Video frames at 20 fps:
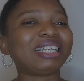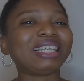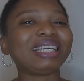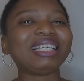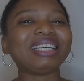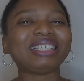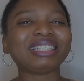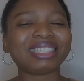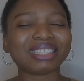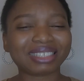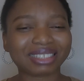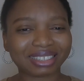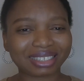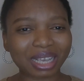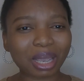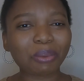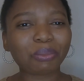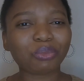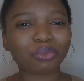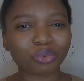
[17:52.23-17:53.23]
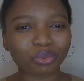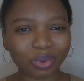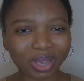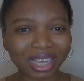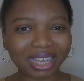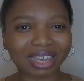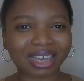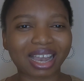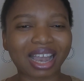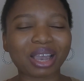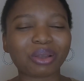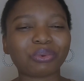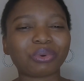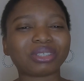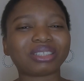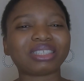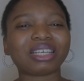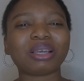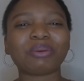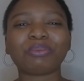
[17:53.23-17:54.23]
in the same week I
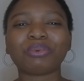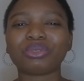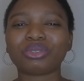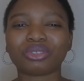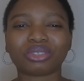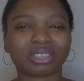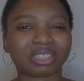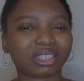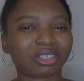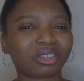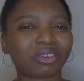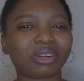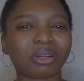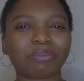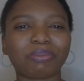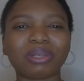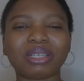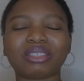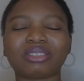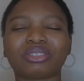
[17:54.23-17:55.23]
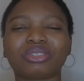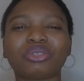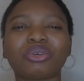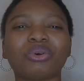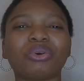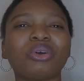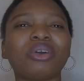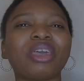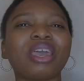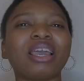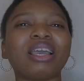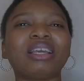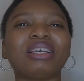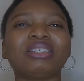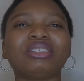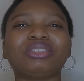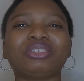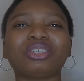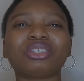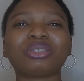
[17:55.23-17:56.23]
was able to secure a place. So
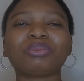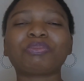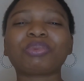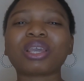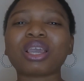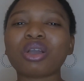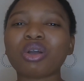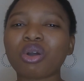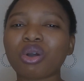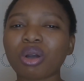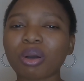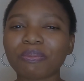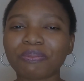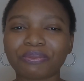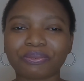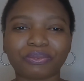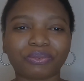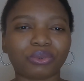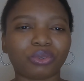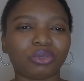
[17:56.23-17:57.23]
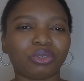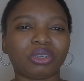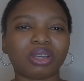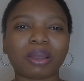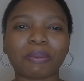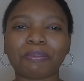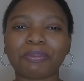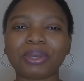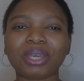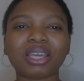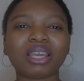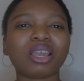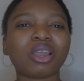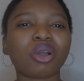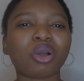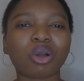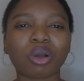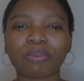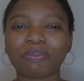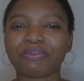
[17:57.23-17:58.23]
just be hopeful,
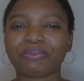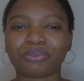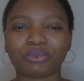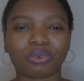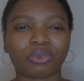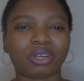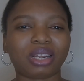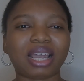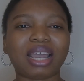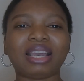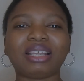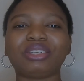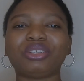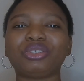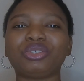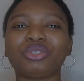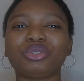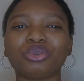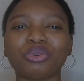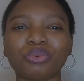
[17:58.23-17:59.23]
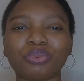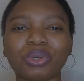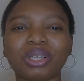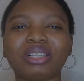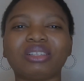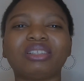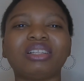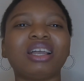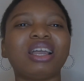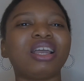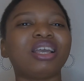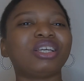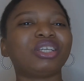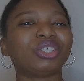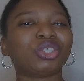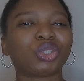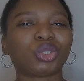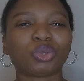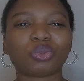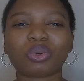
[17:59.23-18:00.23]
and you will
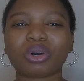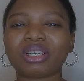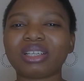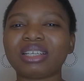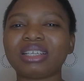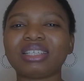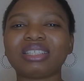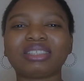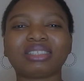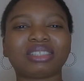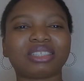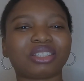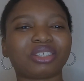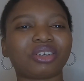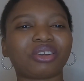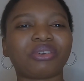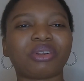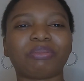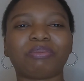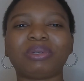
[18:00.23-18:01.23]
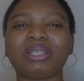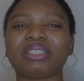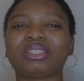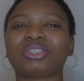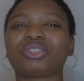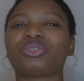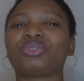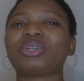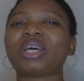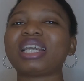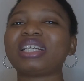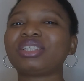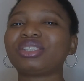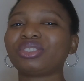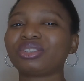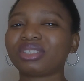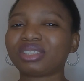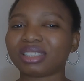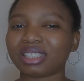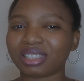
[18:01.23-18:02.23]
surely secure a place. Try to